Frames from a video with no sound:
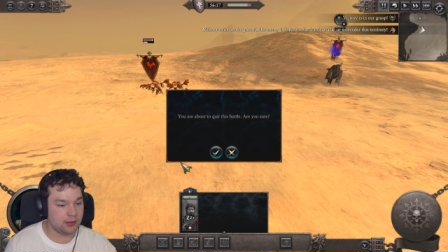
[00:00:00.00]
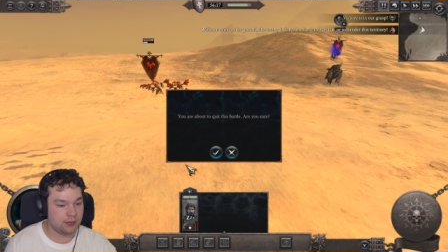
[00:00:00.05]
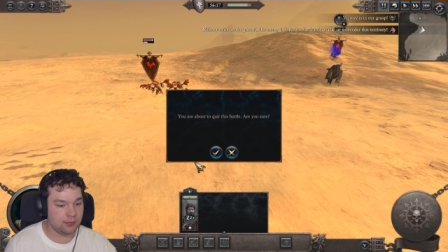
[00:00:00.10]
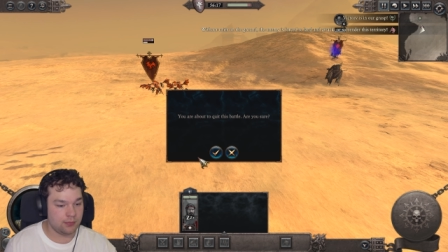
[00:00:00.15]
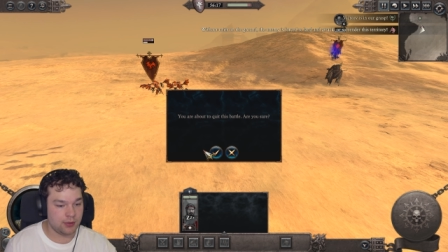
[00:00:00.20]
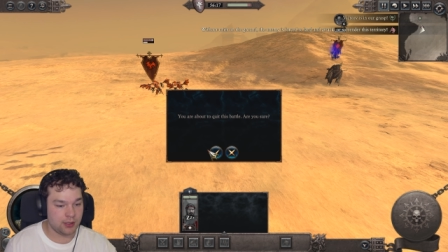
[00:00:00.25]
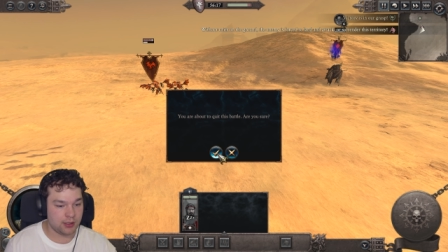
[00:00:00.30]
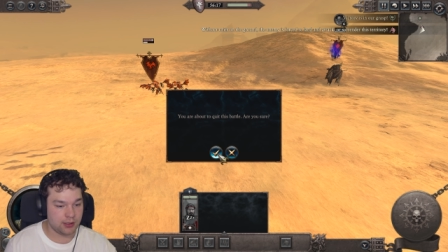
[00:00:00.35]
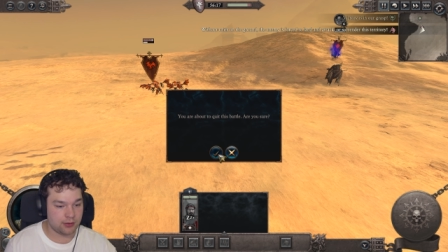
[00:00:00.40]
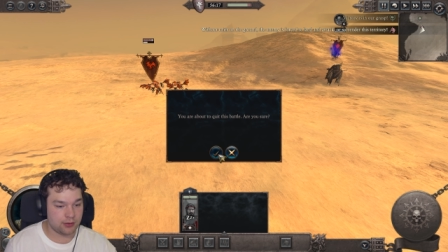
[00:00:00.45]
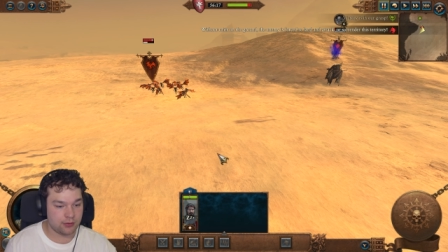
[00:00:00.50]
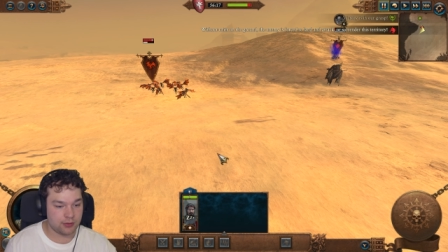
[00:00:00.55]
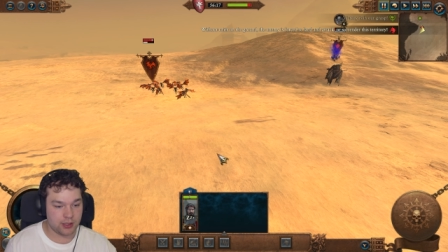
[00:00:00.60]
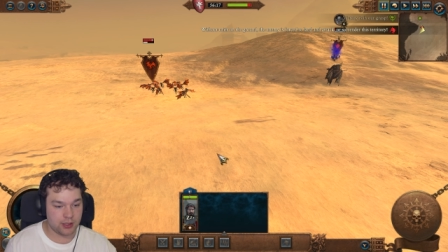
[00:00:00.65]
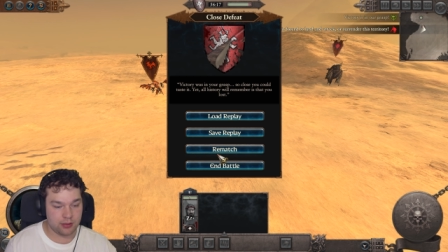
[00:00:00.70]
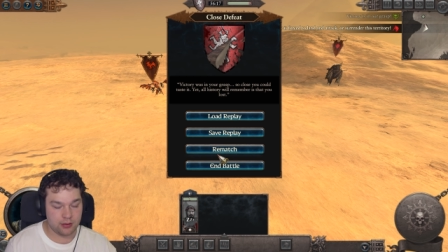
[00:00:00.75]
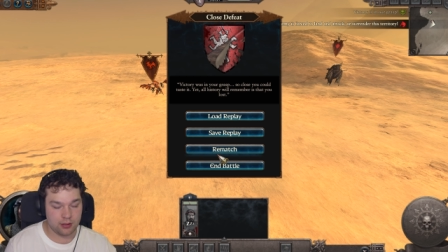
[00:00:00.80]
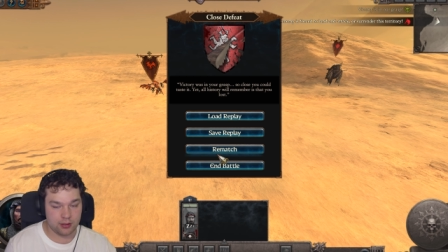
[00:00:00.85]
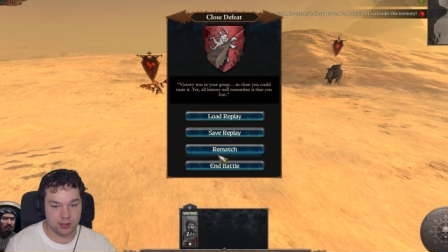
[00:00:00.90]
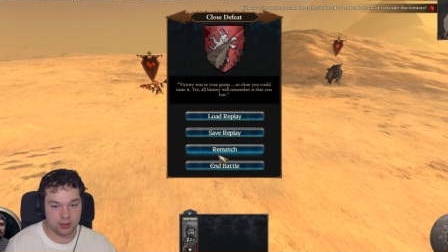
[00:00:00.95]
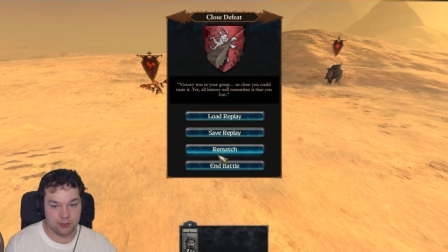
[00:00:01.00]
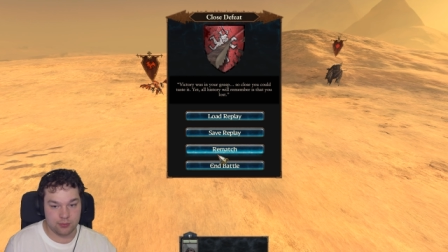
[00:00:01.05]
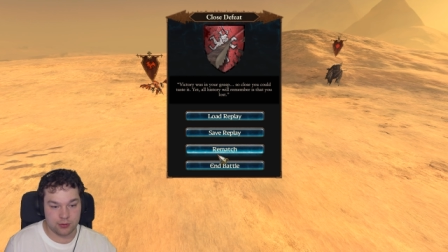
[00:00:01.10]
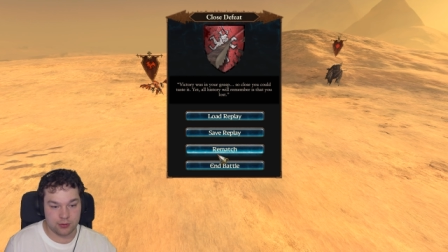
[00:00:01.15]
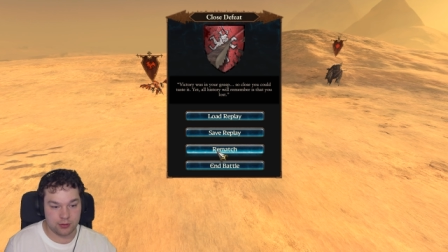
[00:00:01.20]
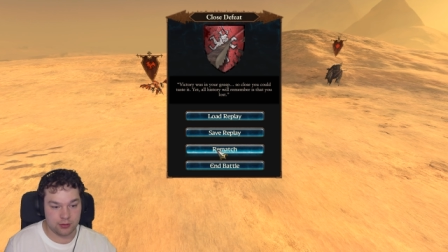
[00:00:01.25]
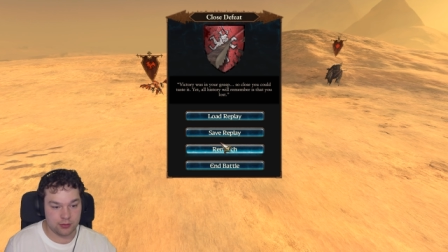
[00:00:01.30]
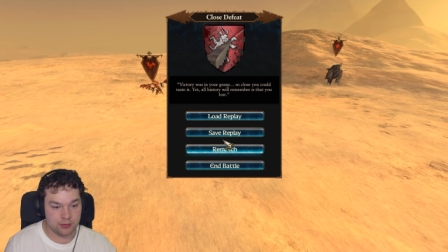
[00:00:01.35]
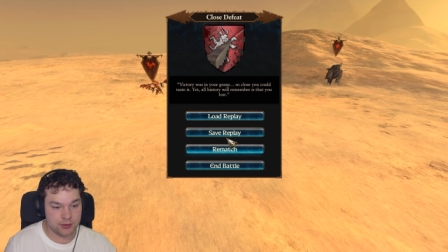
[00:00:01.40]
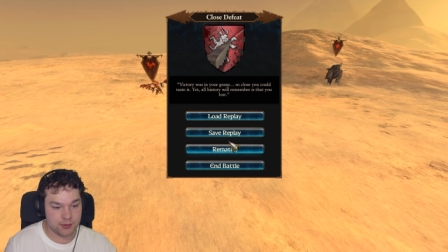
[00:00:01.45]
Be'lakor. I thought he
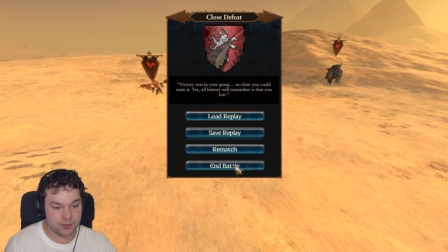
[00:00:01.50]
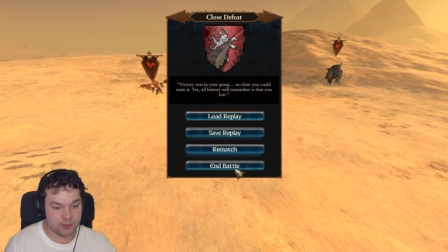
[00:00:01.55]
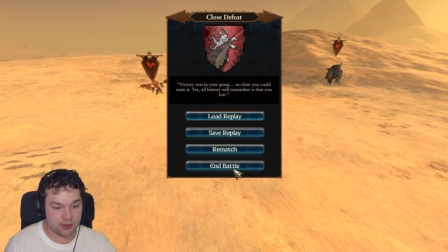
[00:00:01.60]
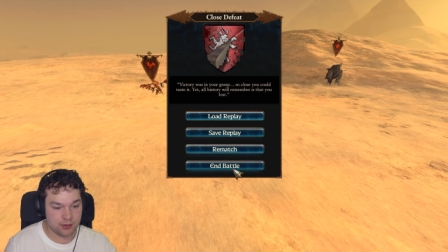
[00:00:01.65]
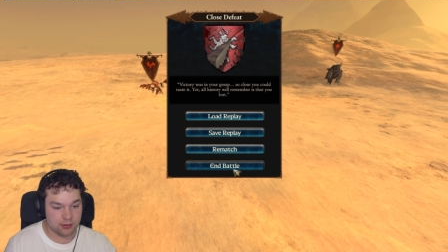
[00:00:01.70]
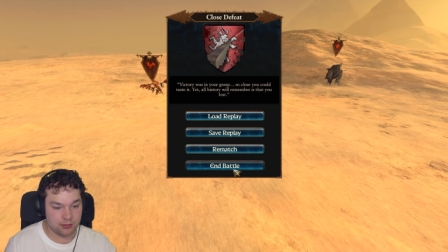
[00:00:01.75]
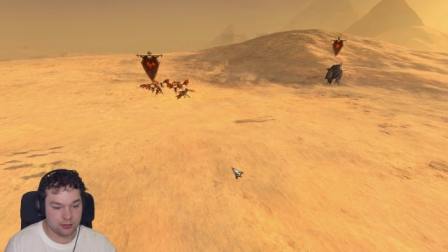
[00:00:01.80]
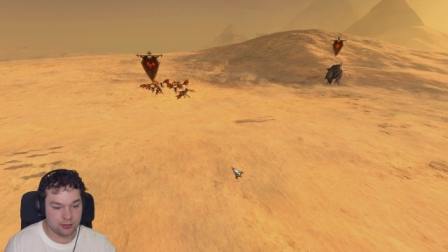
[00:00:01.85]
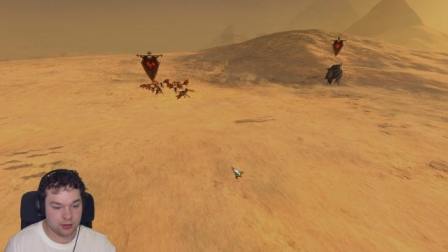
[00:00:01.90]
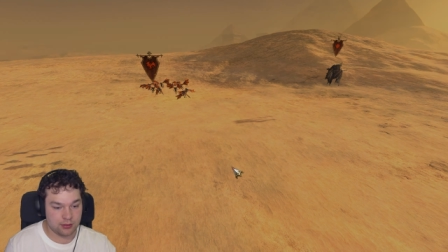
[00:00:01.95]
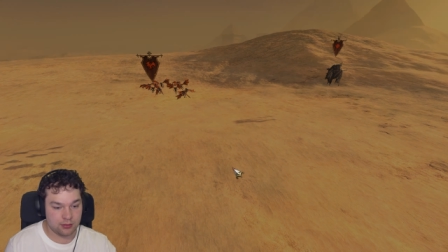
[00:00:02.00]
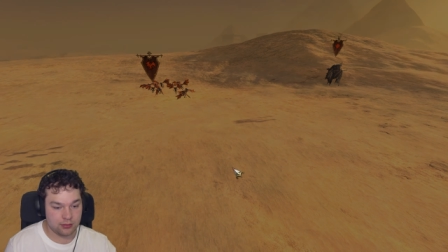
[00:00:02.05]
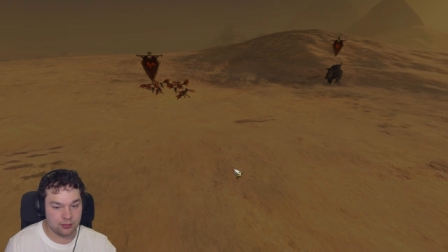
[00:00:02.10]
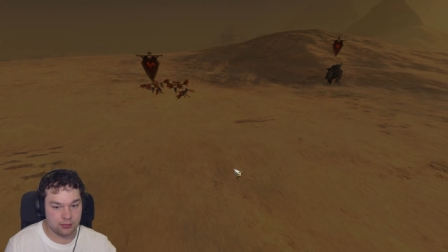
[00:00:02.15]
would lose, but okay.